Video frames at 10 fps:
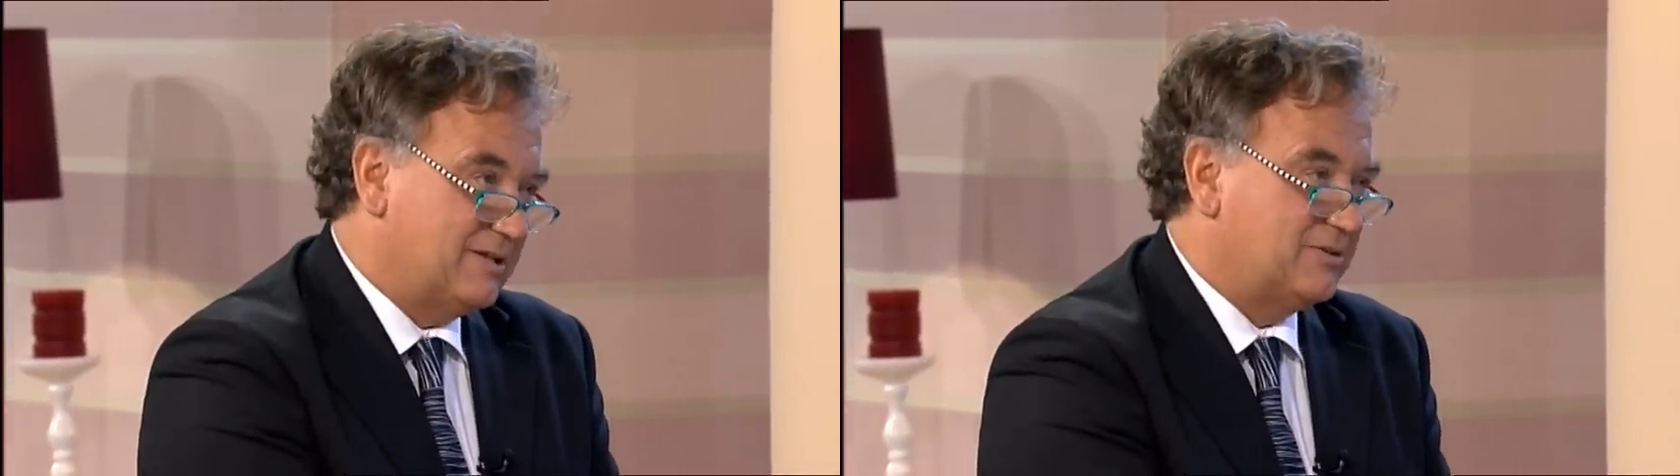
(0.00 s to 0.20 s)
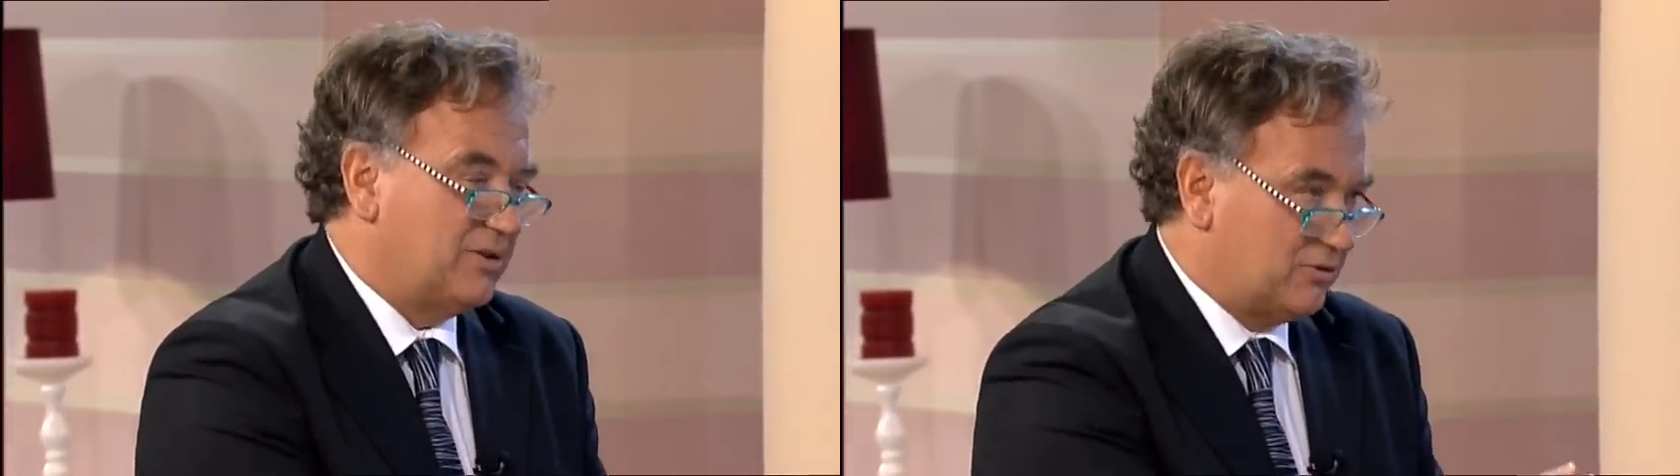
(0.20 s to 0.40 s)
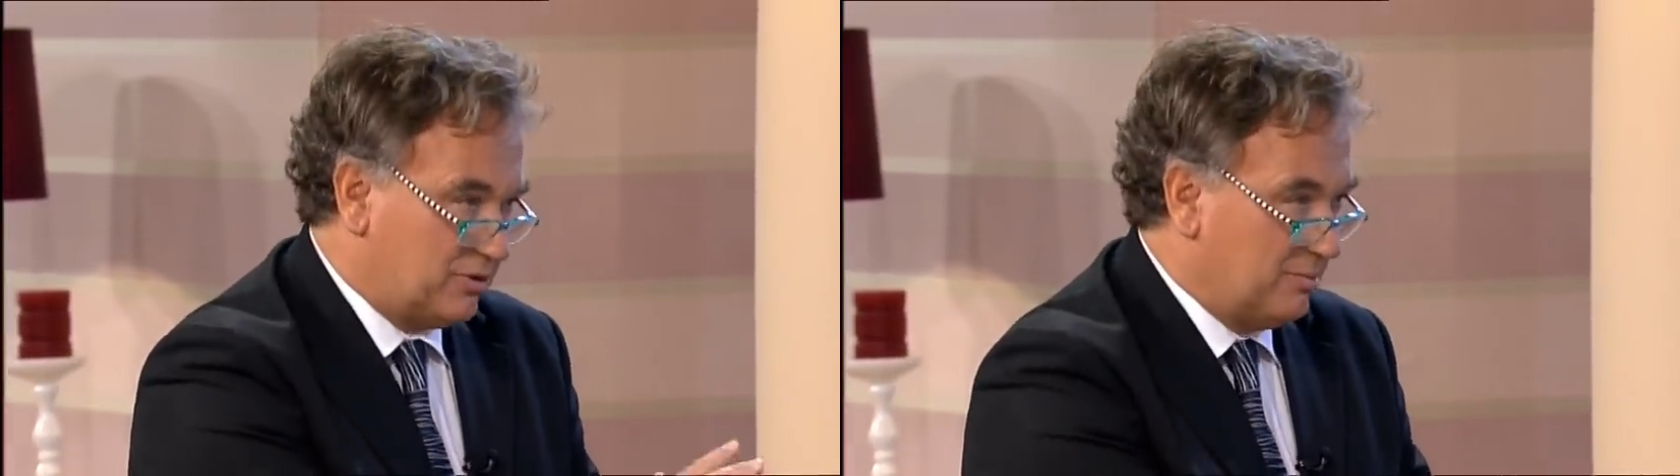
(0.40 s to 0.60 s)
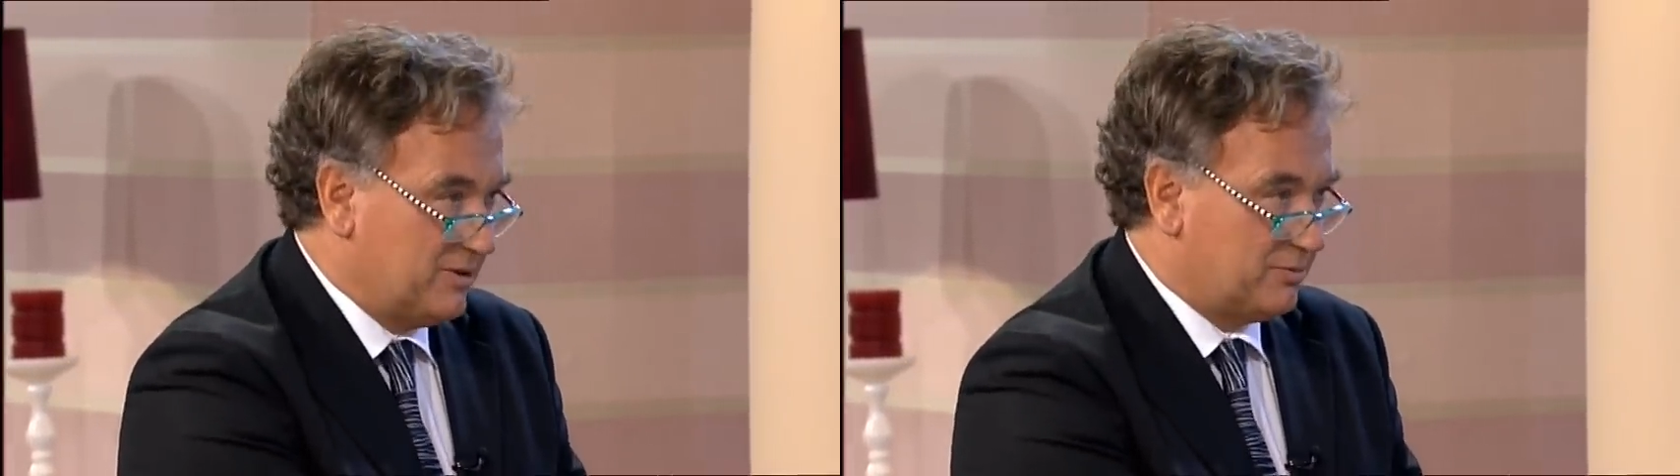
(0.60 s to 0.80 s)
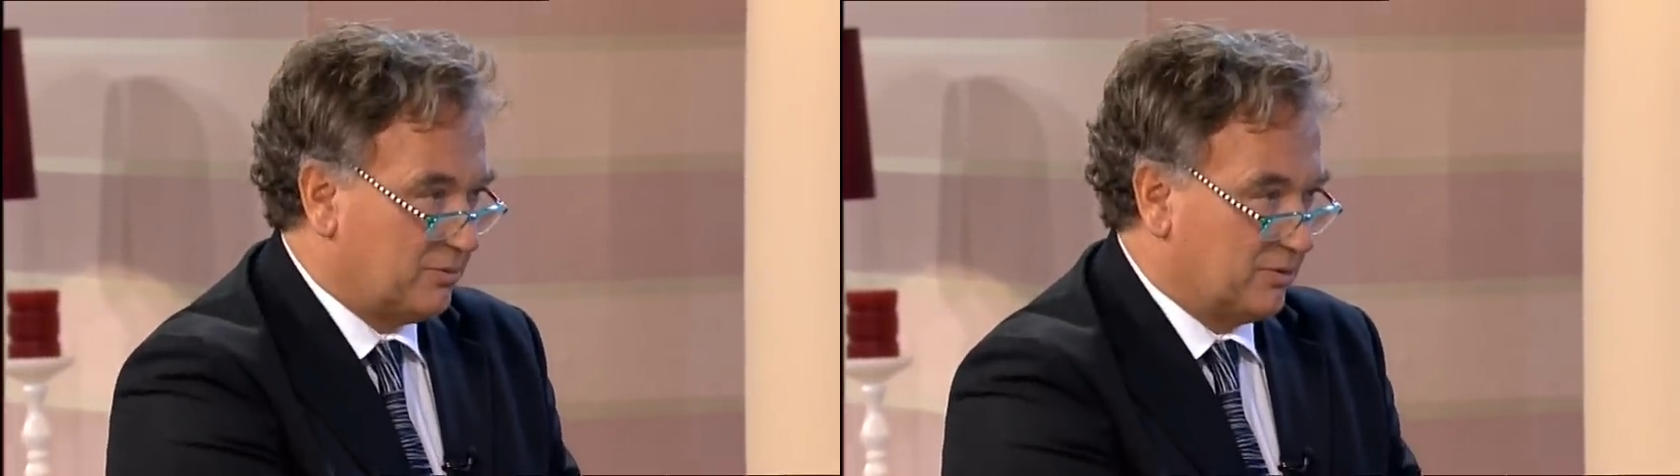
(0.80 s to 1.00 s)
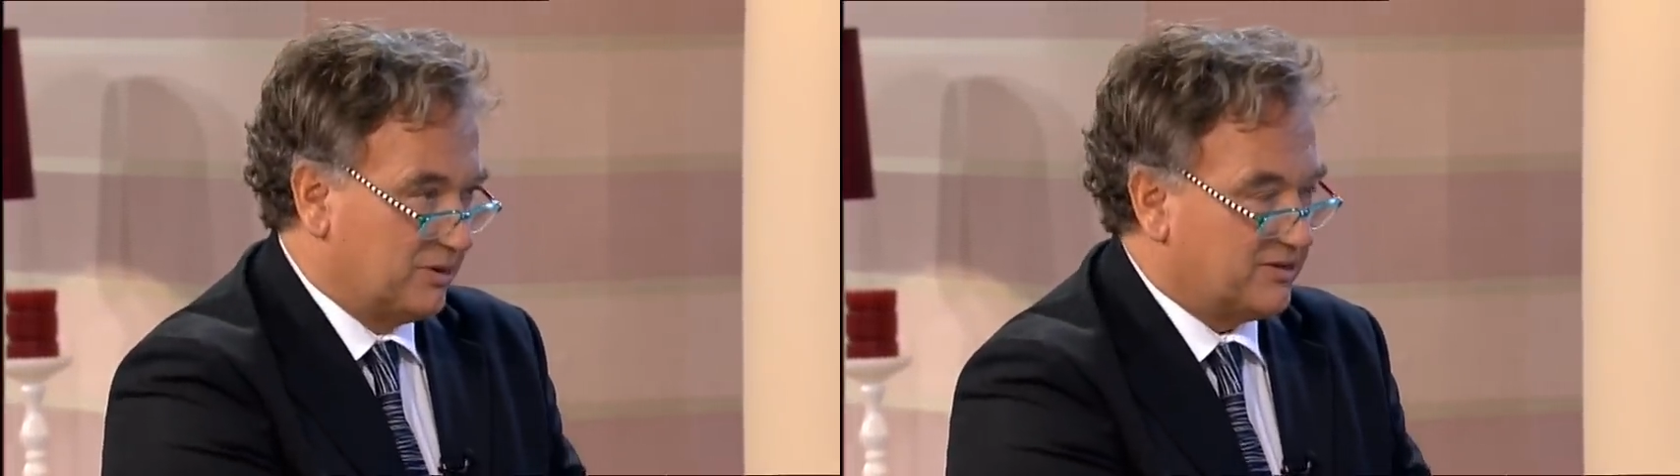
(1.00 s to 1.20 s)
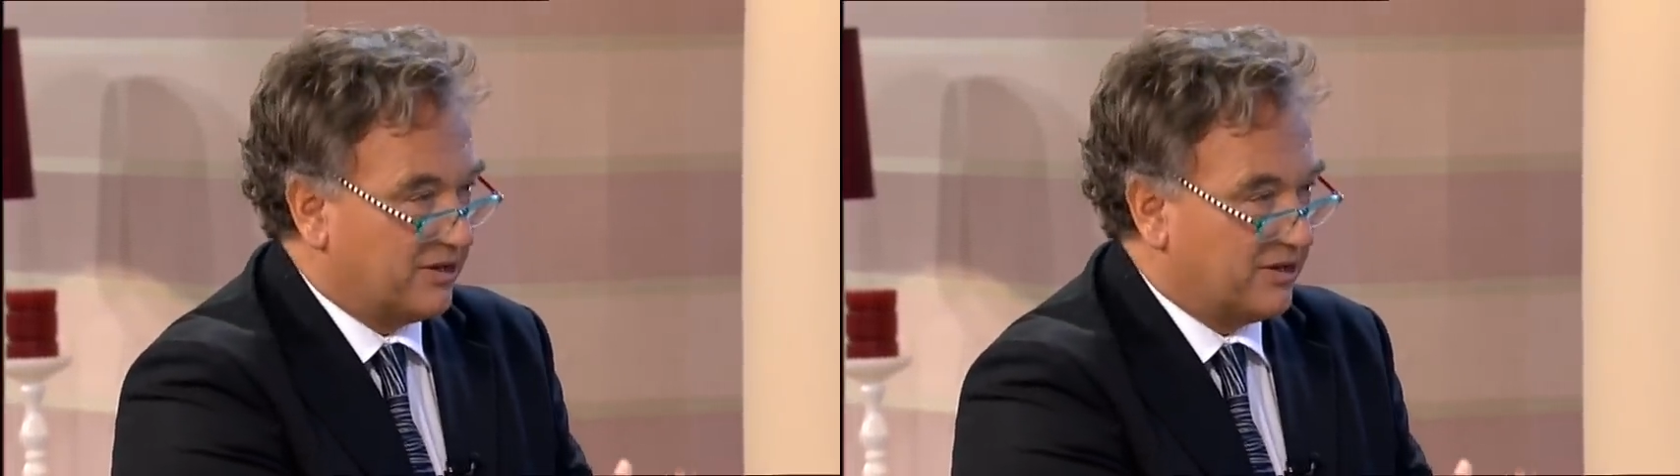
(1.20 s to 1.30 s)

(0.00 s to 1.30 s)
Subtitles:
You see, the trouble is with all this.